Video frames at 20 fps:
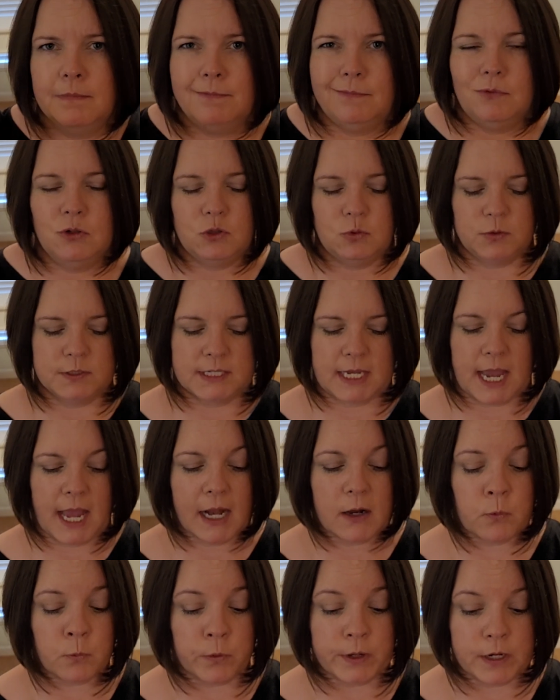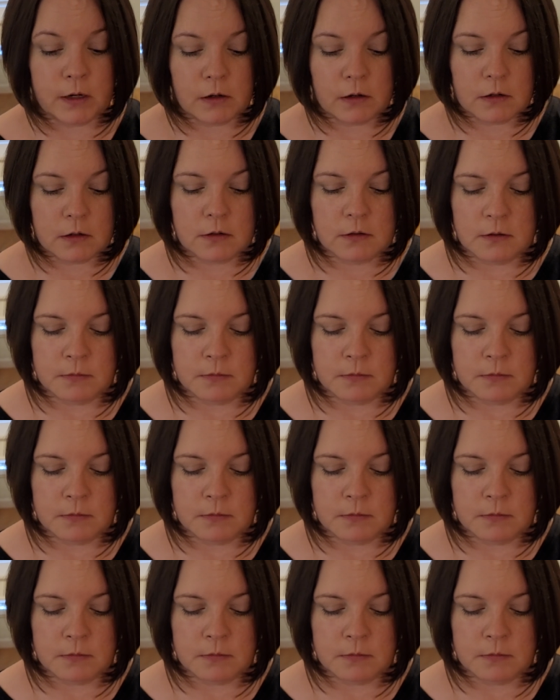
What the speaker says: which was kind of weird